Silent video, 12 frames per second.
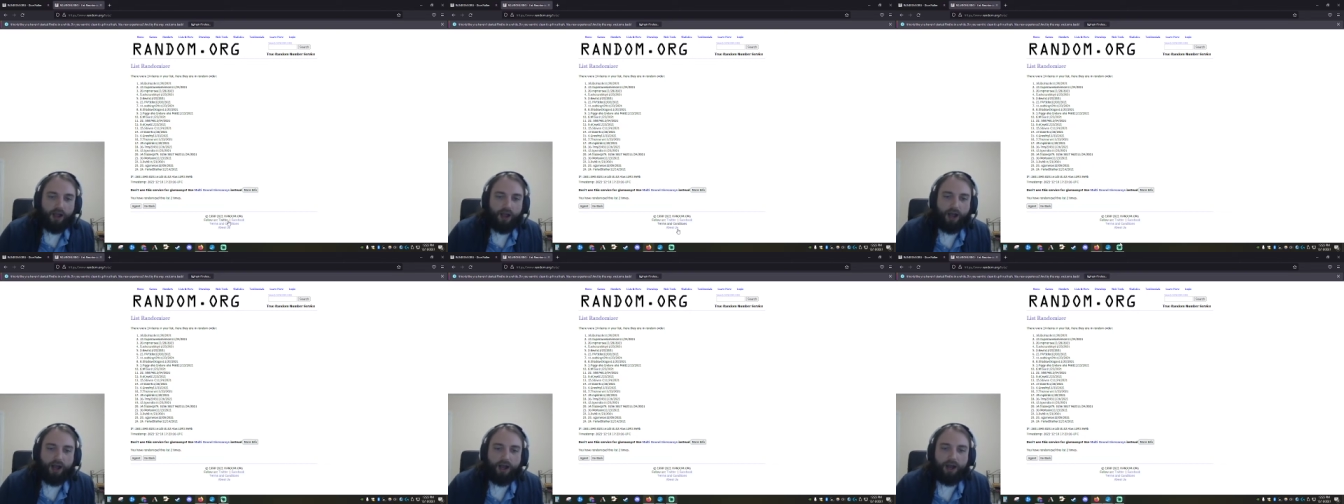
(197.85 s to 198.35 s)

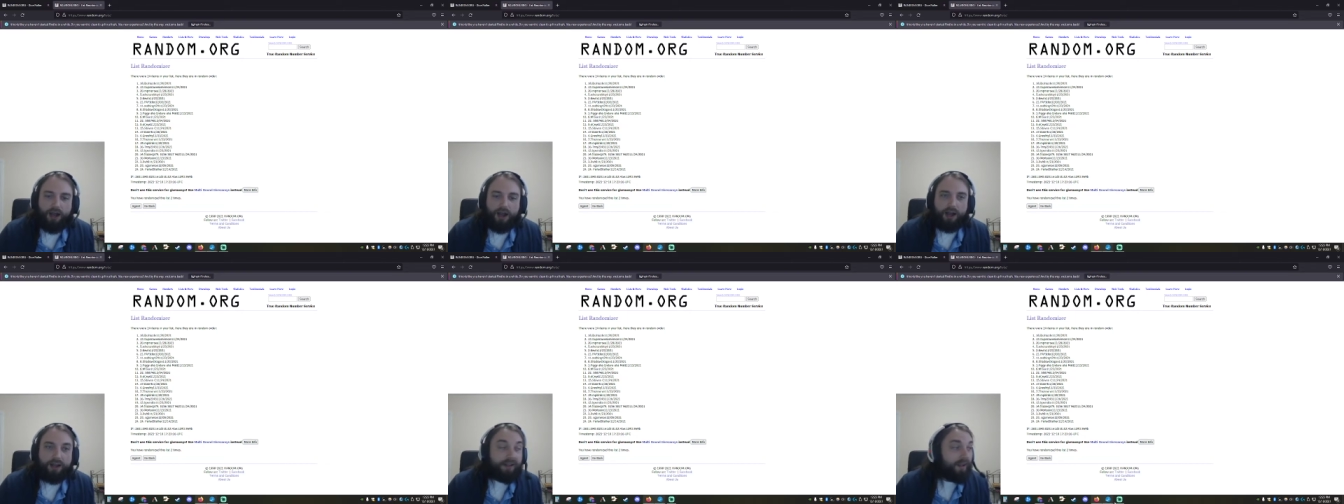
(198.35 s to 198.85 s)
Uh,
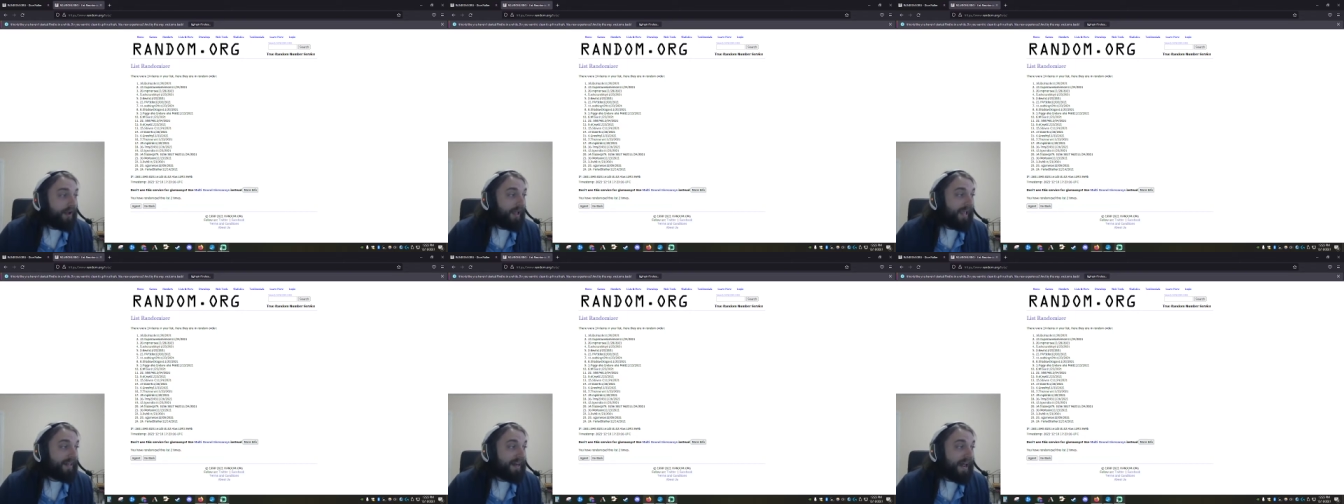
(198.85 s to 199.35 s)

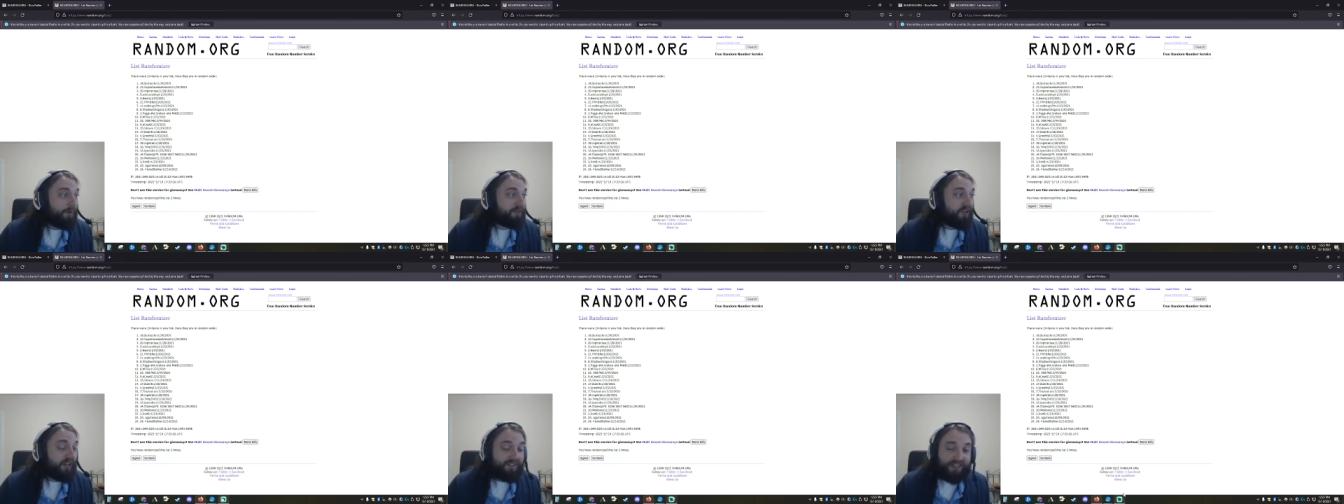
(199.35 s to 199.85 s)
and now
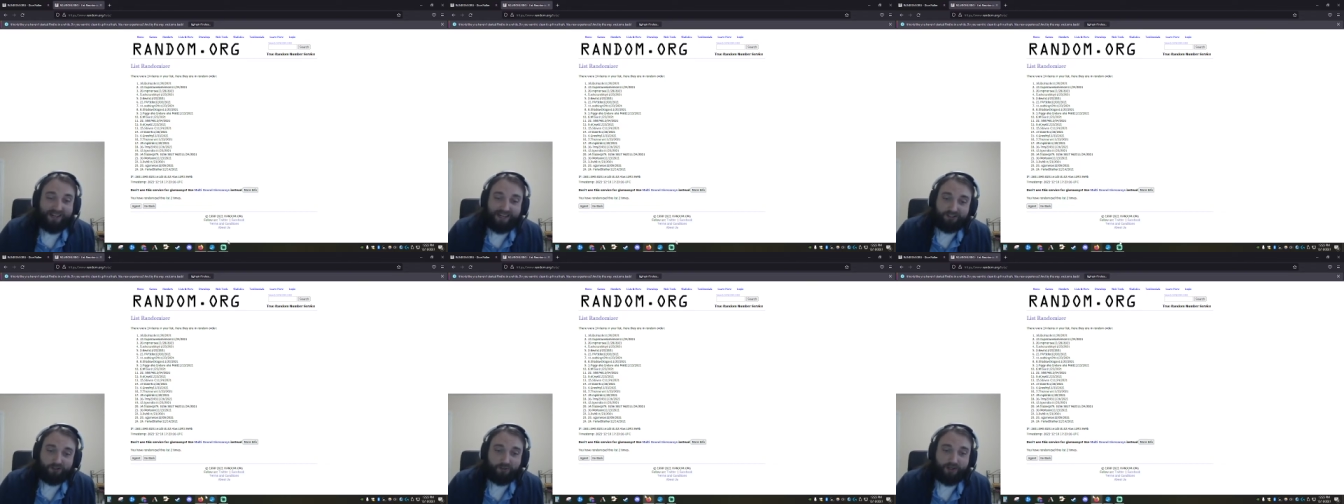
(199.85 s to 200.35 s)
it's on to the
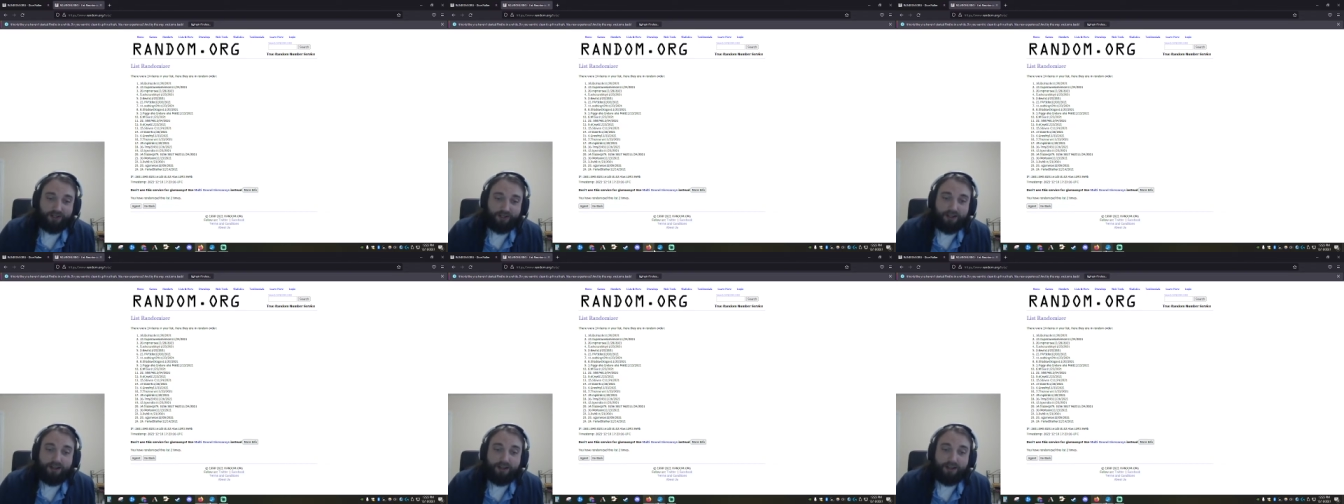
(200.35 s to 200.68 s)
next one.